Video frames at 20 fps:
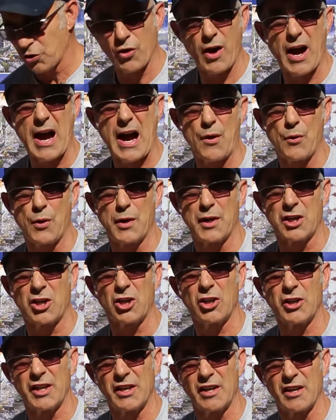you how I would
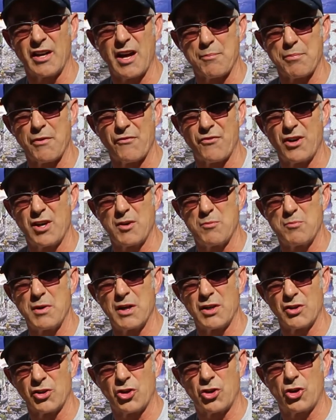clean it up if it had
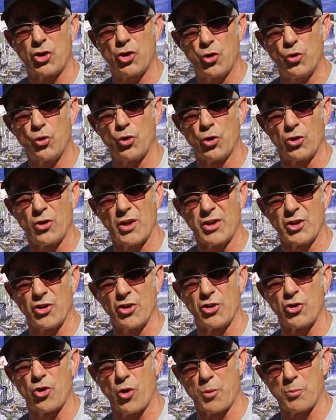been cool under
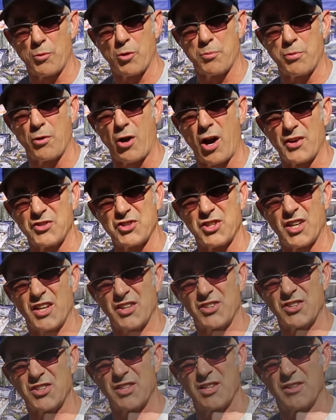a normal
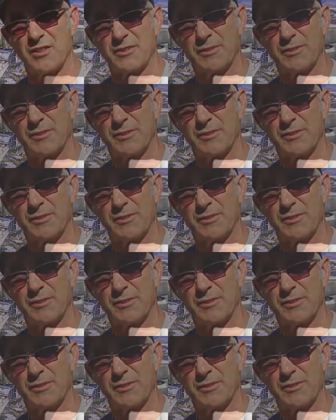process.